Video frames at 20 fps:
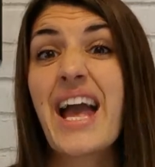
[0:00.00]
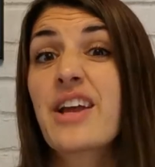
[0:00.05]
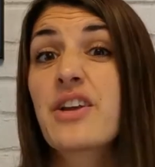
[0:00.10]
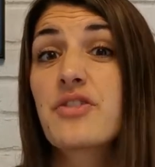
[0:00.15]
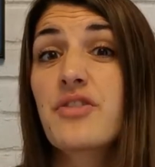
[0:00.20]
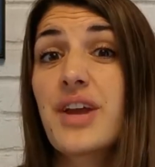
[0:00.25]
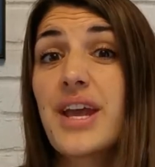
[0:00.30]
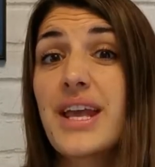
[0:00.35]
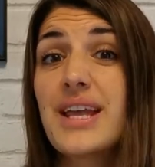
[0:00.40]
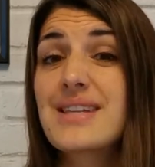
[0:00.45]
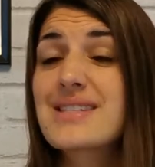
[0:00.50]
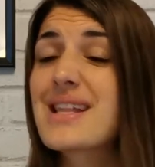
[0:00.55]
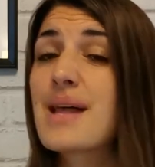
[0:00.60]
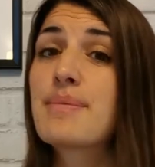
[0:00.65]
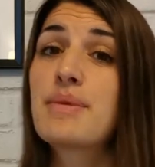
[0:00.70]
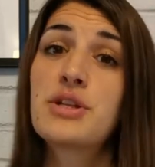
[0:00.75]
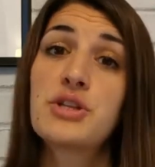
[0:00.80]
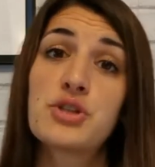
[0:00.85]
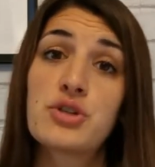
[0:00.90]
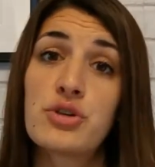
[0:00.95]
angry,
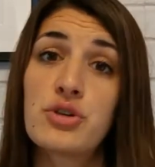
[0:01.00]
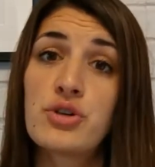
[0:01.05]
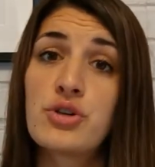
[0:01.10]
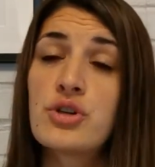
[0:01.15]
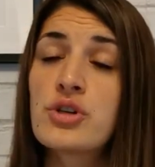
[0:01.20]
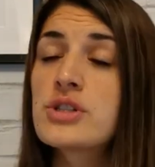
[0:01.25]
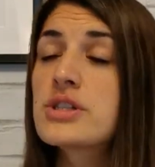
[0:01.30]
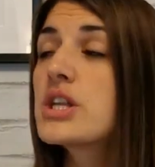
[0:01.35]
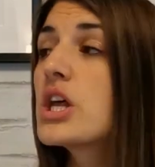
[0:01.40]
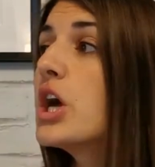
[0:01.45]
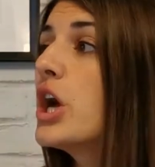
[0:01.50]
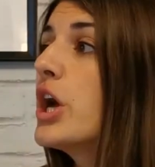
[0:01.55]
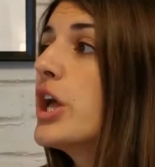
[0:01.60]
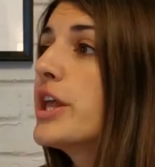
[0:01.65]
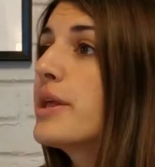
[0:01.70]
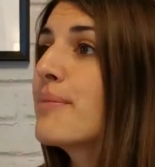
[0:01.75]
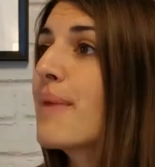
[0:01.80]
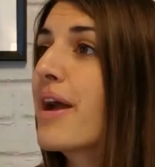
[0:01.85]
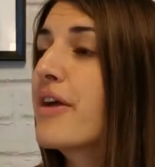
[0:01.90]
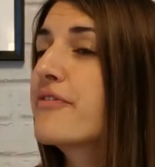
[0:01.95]
slamming doors.
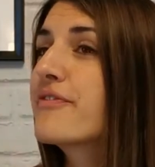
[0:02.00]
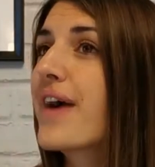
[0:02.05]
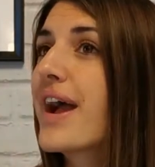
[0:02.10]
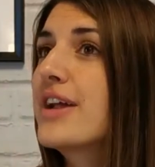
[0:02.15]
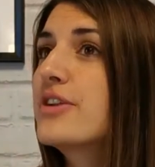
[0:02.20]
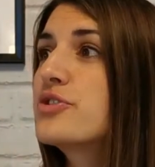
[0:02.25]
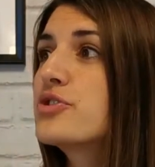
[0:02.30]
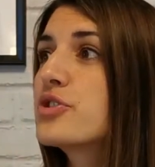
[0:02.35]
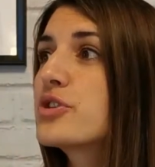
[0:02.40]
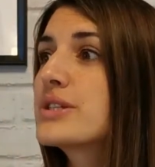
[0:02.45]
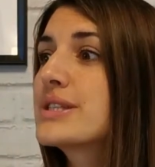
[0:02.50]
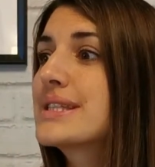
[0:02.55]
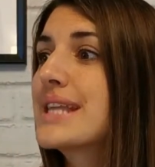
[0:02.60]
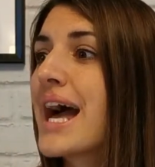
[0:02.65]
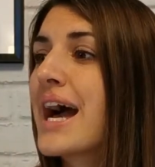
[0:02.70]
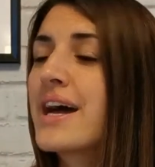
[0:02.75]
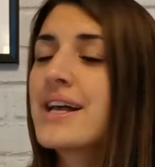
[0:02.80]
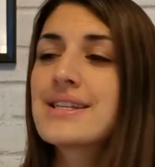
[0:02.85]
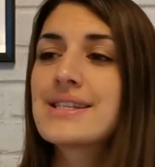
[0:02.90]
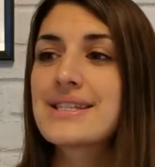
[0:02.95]
You might find
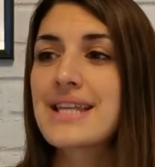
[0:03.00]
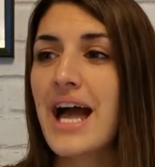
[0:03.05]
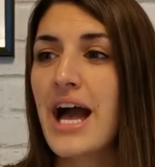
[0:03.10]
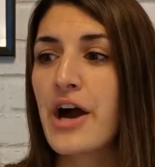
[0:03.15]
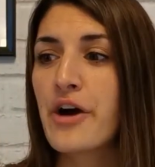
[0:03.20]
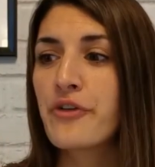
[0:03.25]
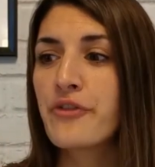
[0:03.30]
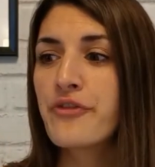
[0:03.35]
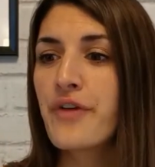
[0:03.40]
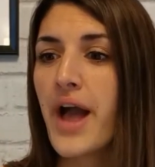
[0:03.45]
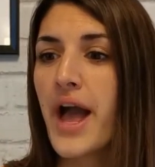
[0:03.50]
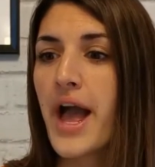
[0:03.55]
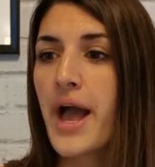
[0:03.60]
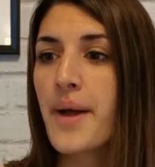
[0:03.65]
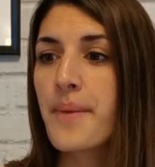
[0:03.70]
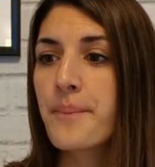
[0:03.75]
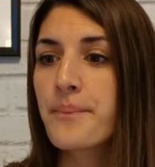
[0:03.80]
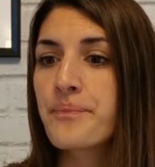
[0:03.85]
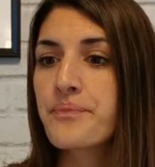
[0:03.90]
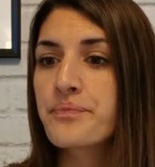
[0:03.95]
yourself
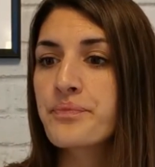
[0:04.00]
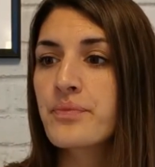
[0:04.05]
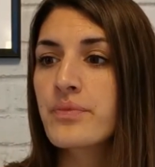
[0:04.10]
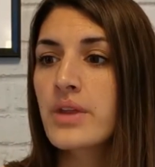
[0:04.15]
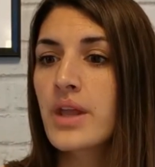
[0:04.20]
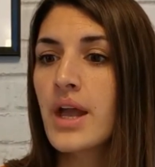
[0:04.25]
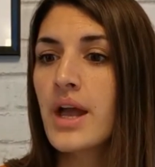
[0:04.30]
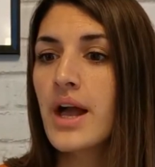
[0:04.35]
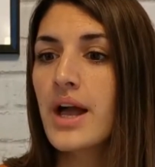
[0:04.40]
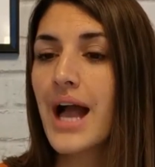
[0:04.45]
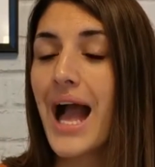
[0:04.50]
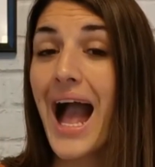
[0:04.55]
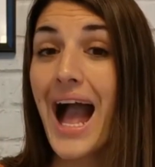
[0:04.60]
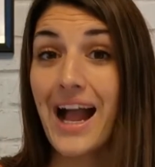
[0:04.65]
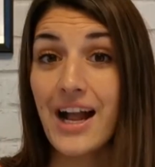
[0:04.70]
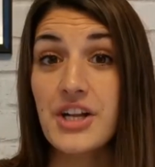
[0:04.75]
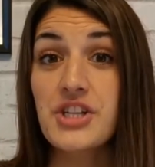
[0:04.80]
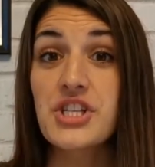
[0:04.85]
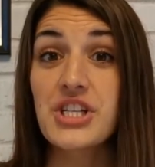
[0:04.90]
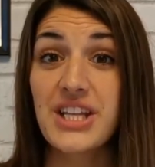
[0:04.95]

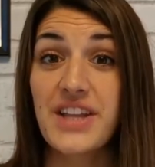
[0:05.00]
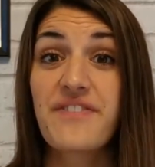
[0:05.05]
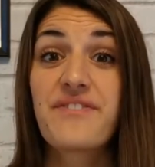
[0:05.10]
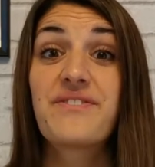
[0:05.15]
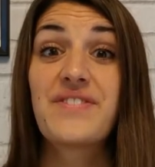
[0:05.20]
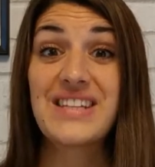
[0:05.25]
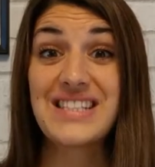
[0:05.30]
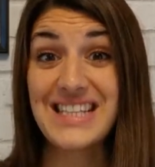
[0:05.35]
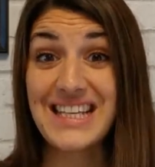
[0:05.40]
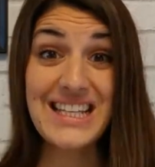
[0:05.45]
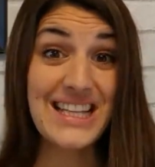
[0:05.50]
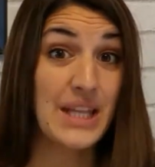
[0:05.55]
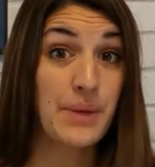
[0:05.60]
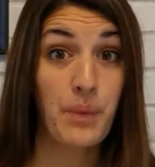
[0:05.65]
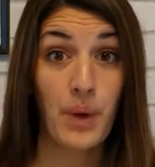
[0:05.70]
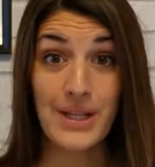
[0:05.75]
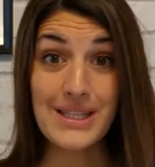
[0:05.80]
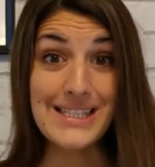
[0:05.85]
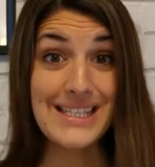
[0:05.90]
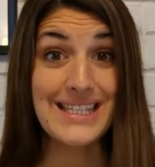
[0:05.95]
actually physically
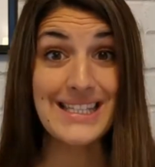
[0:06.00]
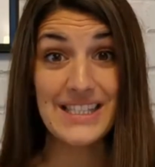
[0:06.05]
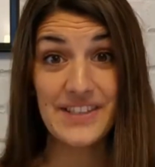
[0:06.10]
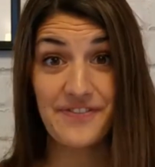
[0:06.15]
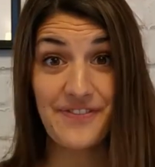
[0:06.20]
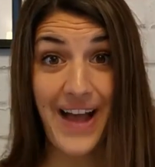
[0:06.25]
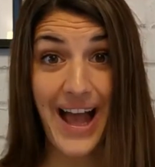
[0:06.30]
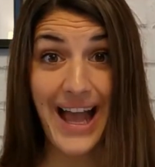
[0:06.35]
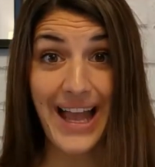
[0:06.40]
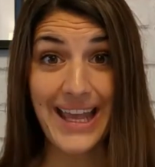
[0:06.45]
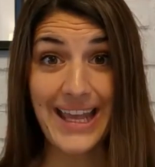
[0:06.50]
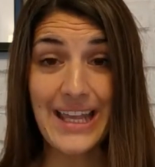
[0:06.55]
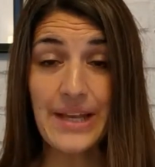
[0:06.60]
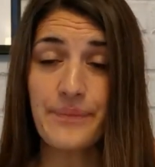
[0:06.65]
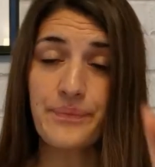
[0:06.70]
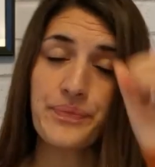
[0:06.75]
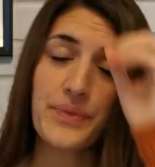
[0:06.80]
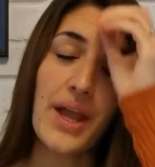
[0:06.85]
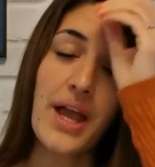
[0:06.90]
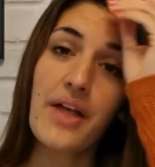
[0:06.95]
wanting to
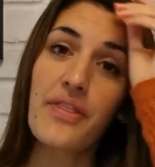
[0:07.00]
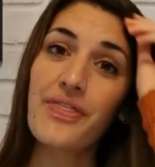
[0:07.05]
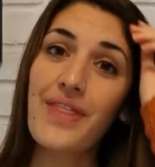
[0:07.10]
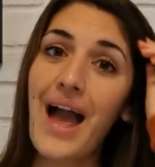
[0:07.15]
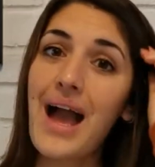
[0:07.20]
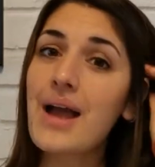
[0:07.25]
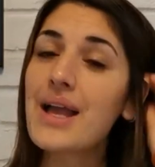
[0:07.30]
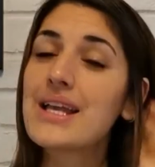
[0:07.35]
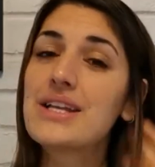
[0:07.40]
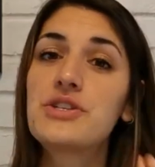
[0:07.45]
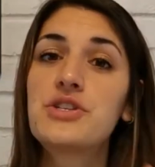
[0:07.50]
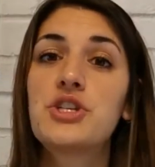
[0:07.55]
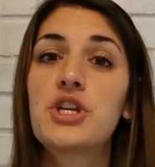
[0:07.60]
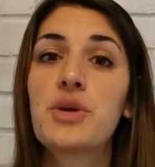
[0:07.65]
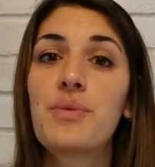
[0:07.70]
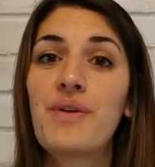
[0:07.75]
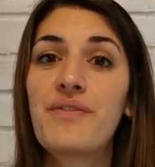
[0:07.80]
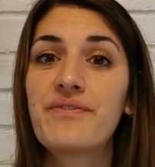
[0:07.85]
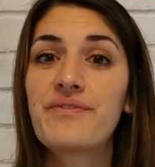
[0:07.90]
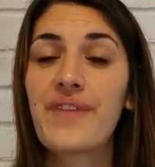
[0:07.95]
fight. That is
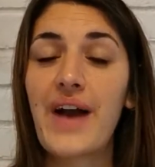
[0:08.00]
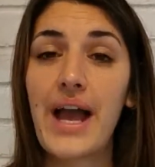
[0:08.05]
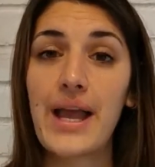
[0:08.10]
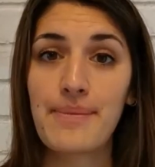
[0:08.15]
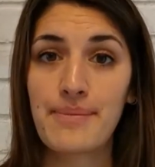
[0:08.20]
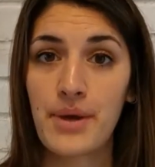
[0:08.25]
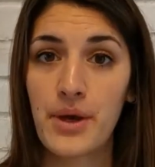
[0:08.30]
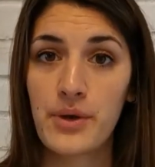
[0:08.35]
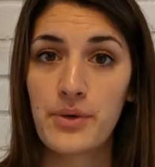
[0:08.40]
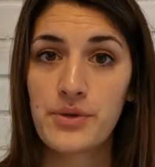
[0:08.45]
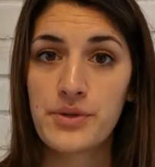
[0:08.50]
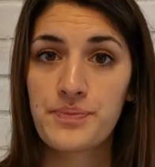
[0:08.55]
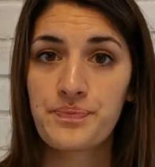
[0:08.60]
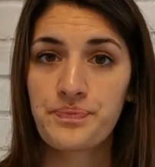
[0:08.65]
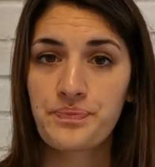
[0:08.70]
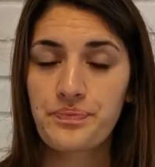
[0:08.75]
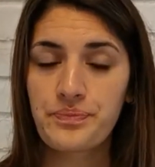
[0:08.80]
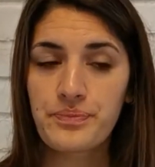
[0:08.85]
you in fight mode.